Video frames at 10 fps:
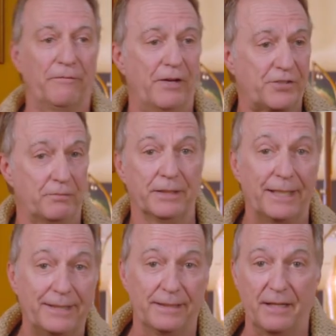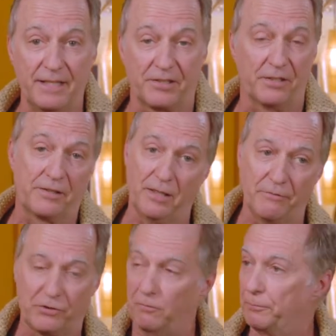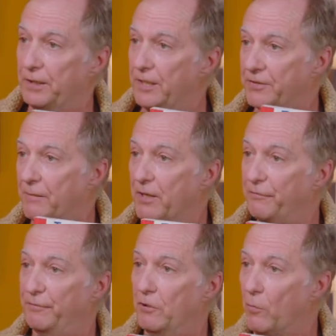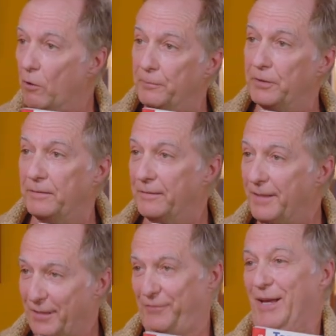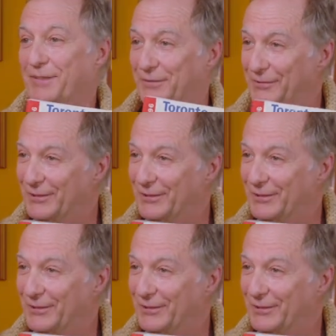Festival in 1996, I was so pleased that my film opened this festival.